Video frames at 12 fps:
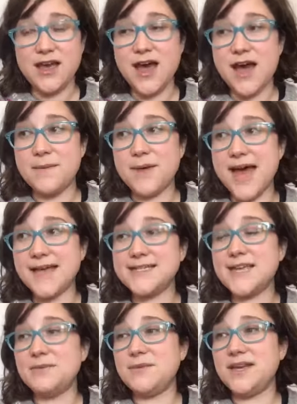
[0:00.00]

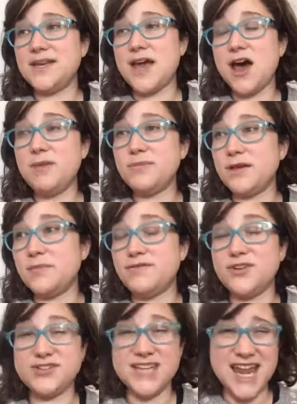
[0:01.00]
asking me to help them
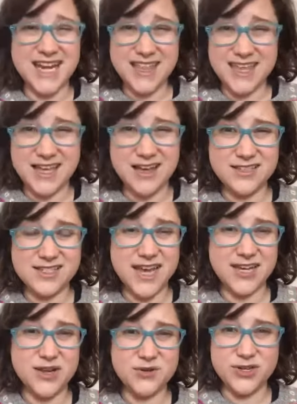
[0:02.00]
if there's anything else
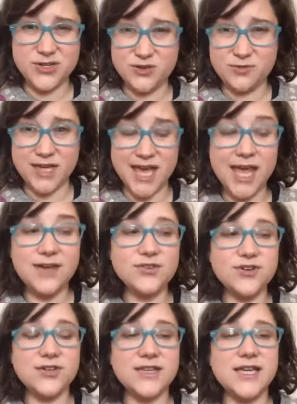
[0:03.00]
I know to do
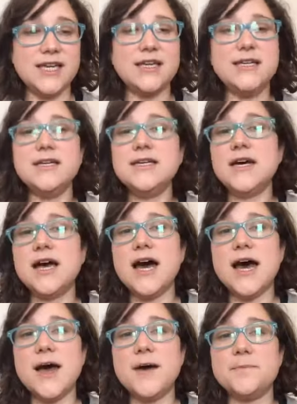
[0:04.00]
behaviorally
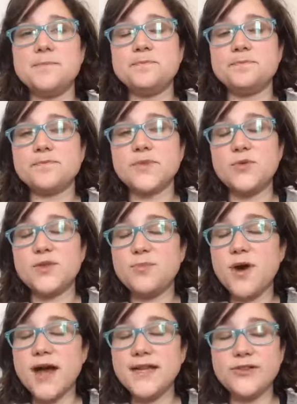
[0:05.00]

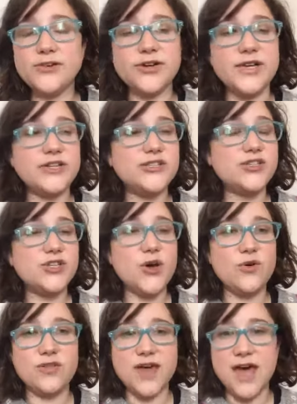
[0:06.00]
with potty learning,
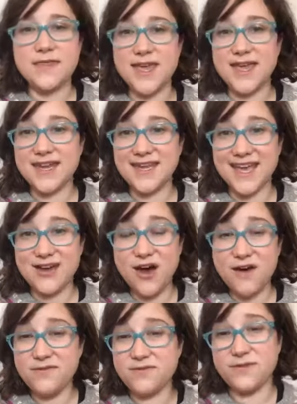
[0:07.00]
so that they can get
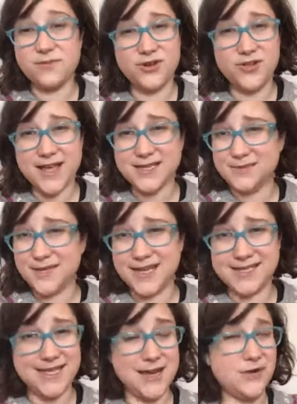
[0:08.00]
off of the Miralax
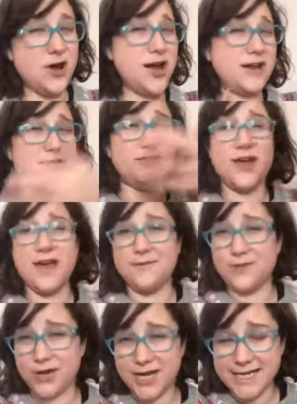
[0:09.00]
because they were on it
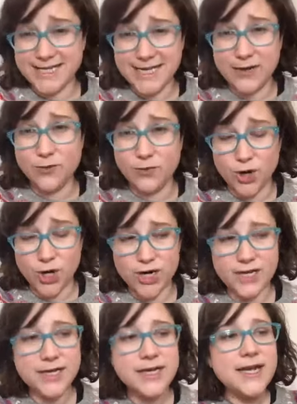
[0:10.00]
forever and it didn't
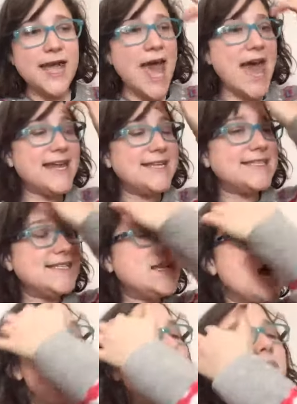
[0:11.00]
work. And
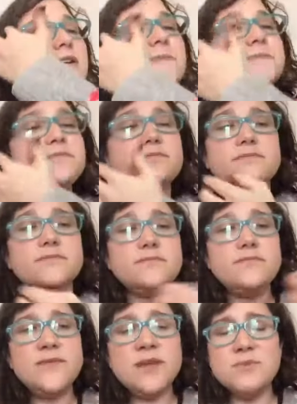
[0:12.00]

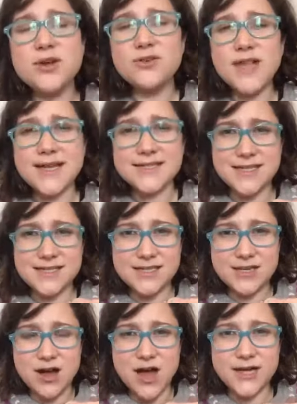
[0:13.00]
Miralax
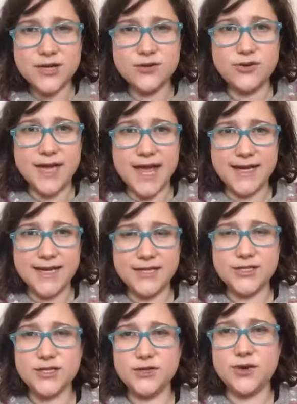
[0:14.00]
is not
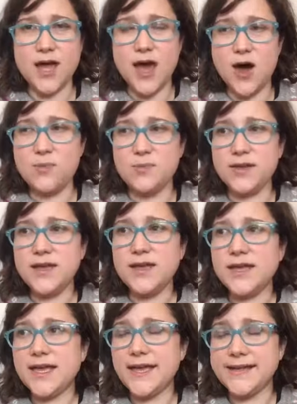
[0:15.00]
created to help
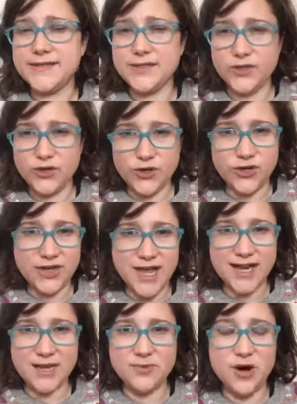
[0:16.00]
kids learn
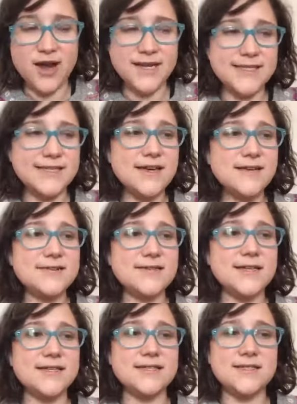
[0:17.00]
any potty skills,
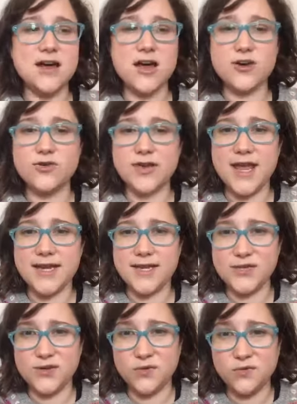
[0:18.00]
and it's not
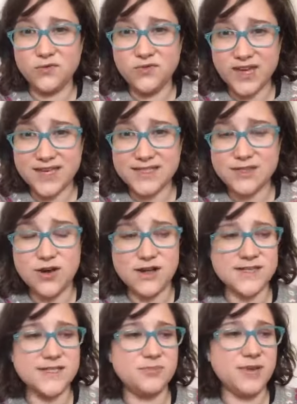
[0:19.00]
created to fix
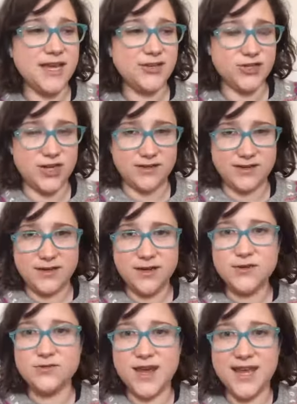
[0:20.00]
constipation,
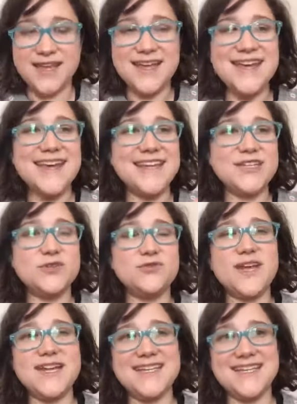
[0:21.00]
right? It's
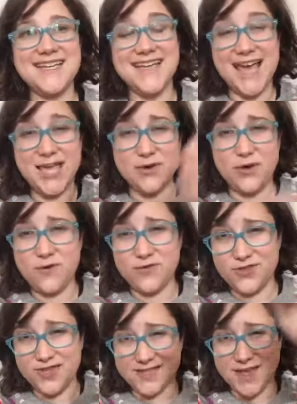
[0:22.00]
created to get you
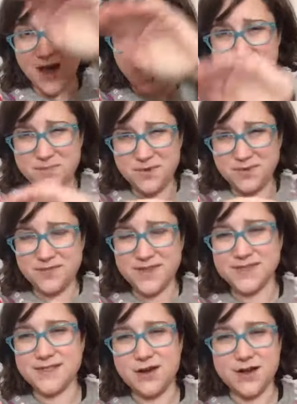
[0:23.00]
over this hump of
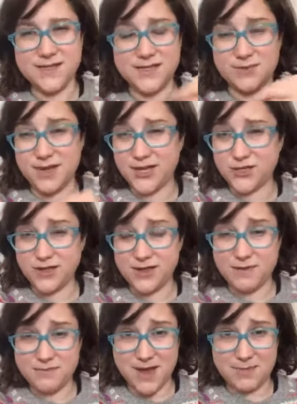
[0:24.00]
this
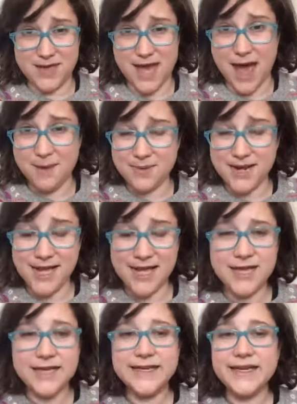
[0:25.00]
constipation that might be
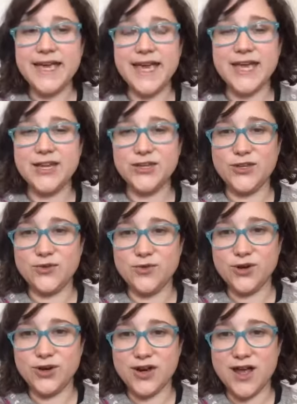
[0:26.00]
happening in
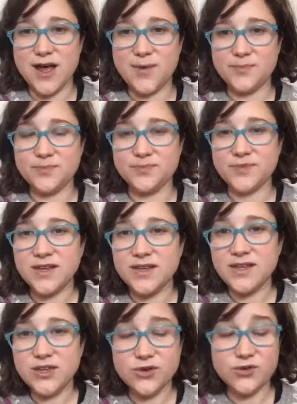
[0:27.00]
your
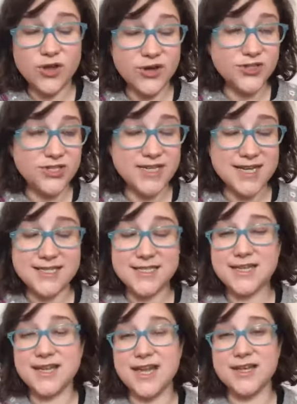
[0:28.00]
large
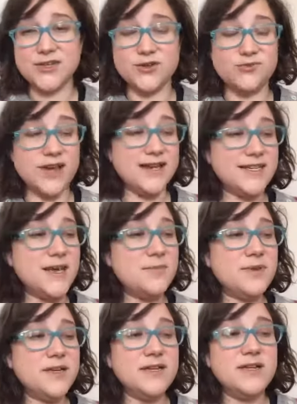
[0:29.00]
intestine and your
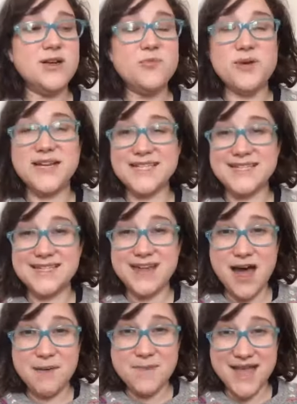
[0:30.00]
rectum. But it's
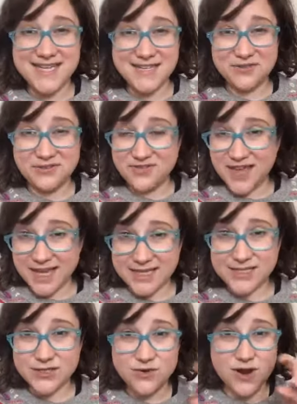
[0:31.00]
not meant to
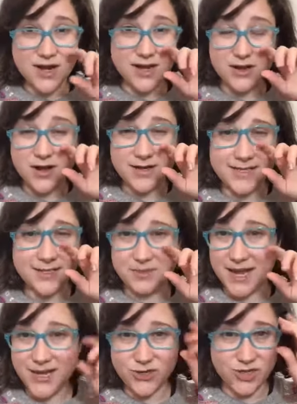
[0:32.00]
fix chronic
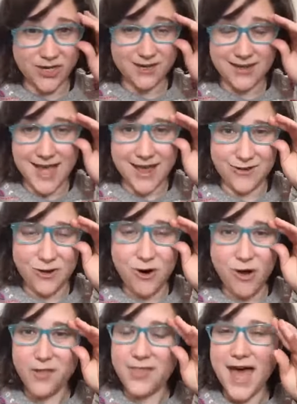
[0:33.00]
constipation at
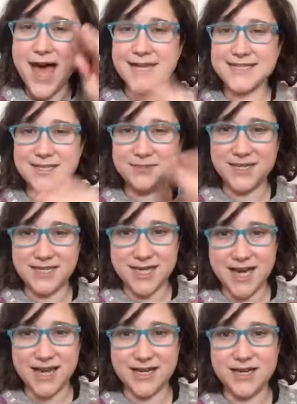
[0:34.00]
all. That has to be
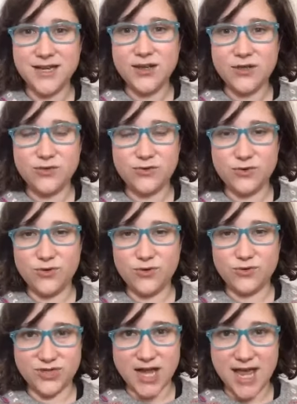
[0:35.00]
done
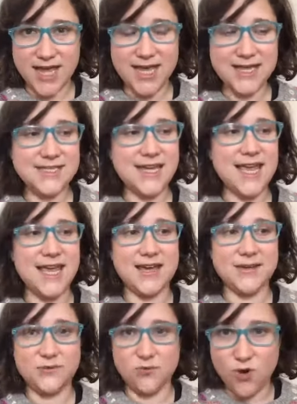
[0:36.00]
through diet
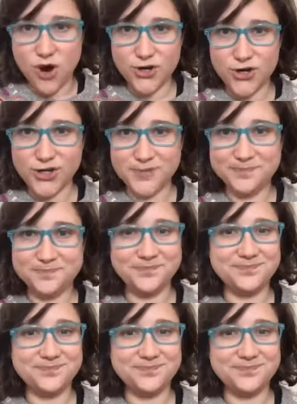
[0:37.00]
and water.